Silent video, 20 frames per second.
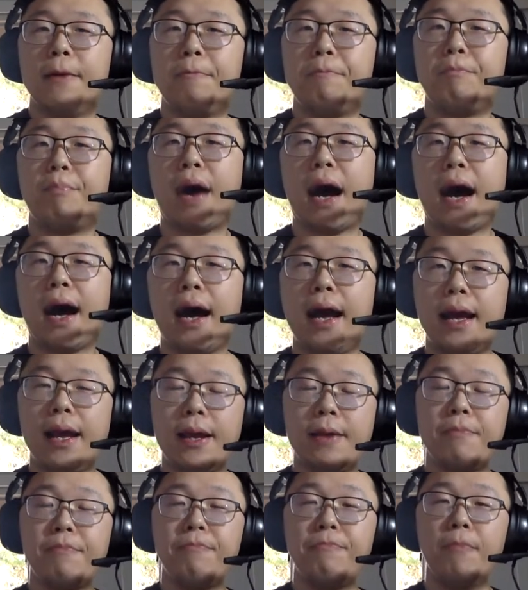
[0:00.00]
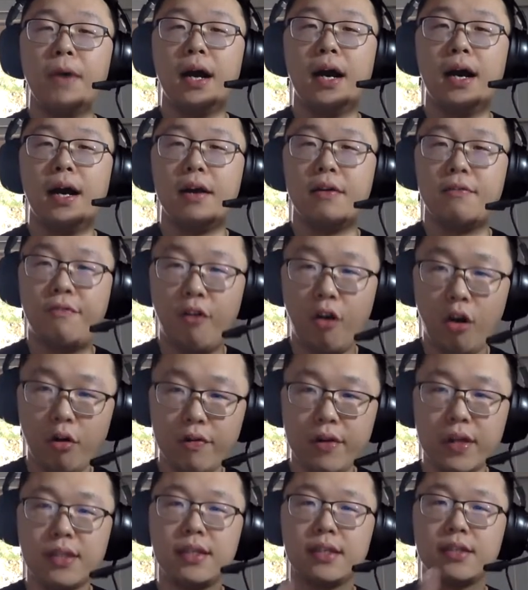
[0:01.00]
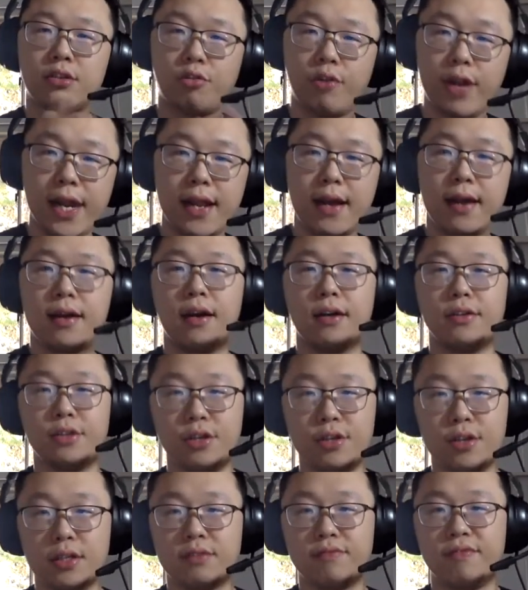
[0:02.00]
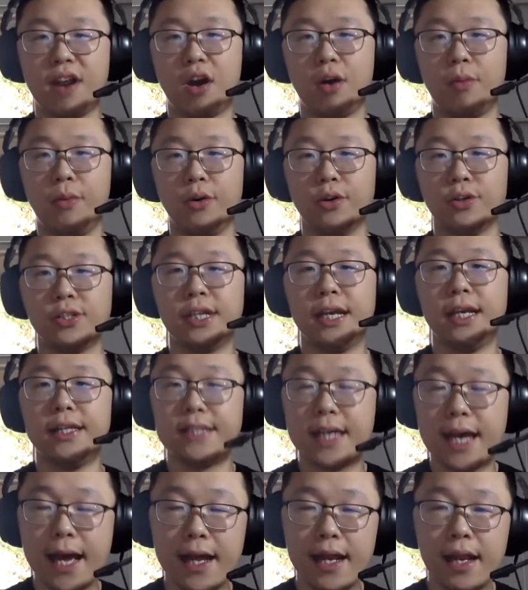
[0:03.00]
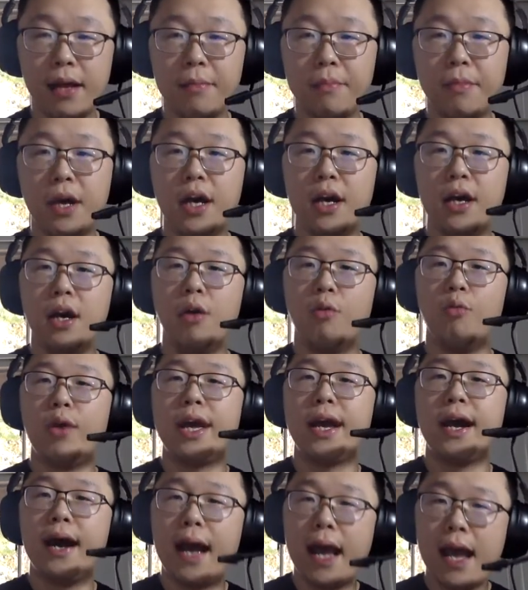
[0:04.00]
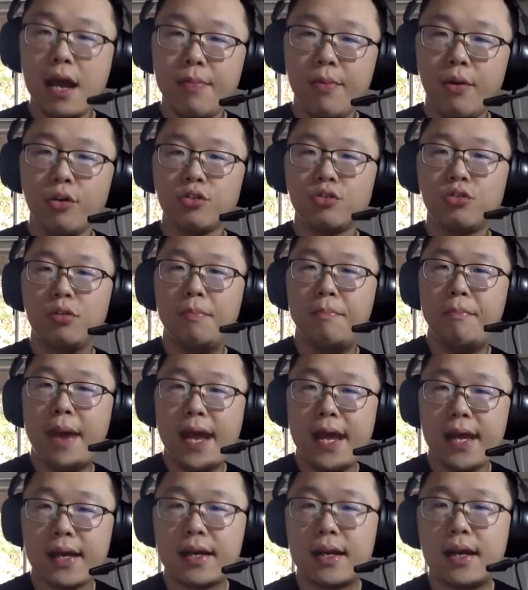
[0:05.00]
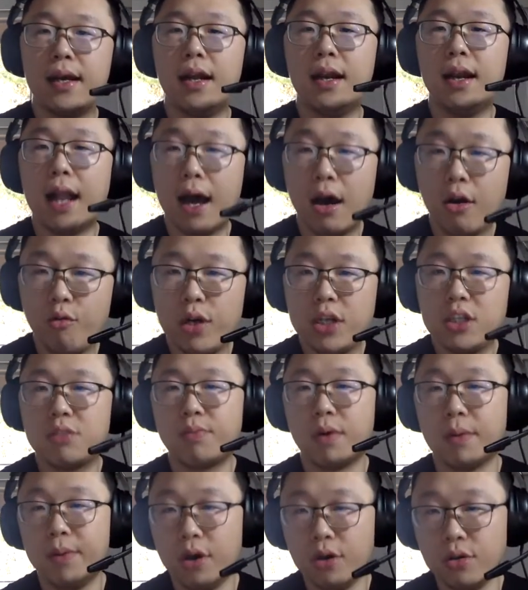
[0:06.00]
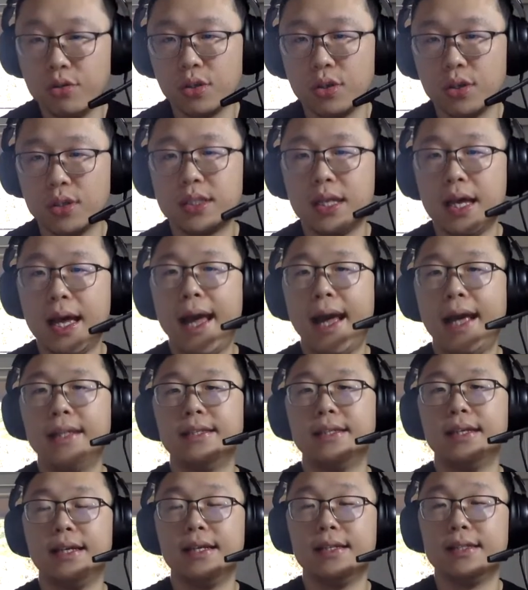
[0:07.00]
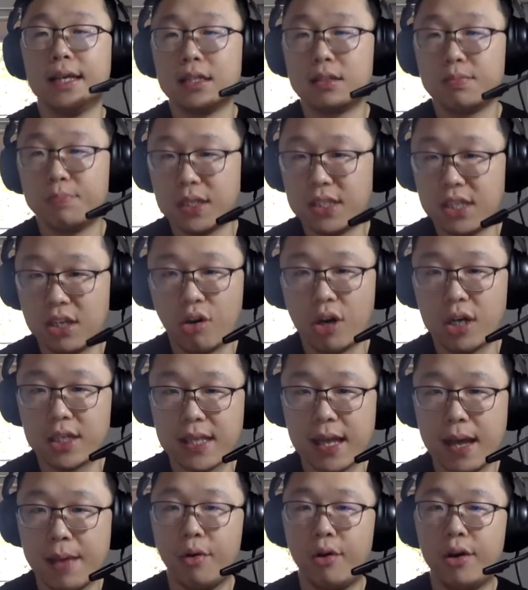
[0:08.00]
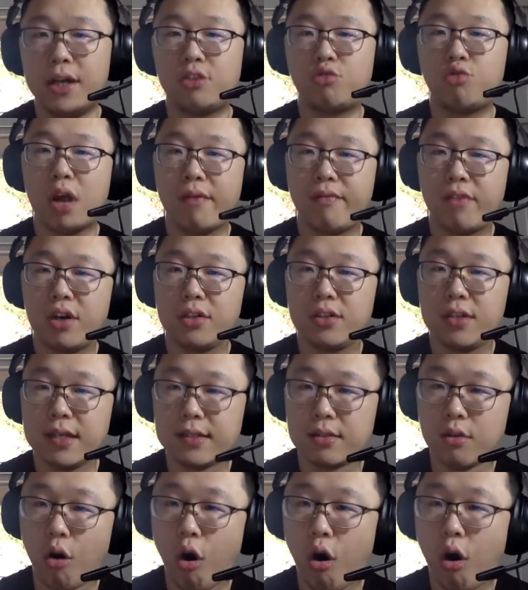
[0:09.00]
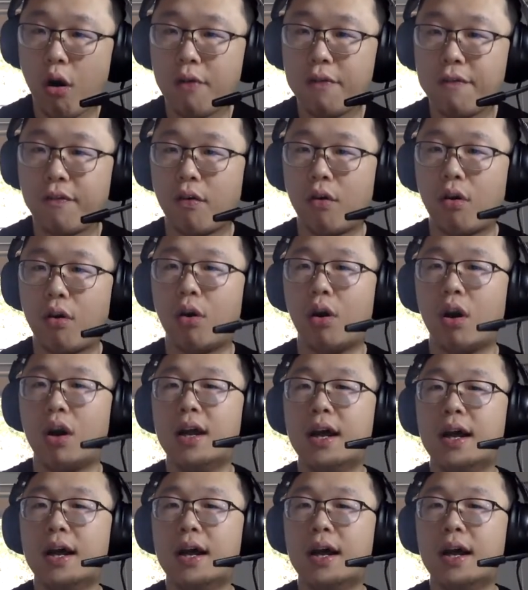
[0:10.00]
by evolving discrete and continuous variables in tandem, we are able to make long-range proposals. And in this particular example, it traverses all four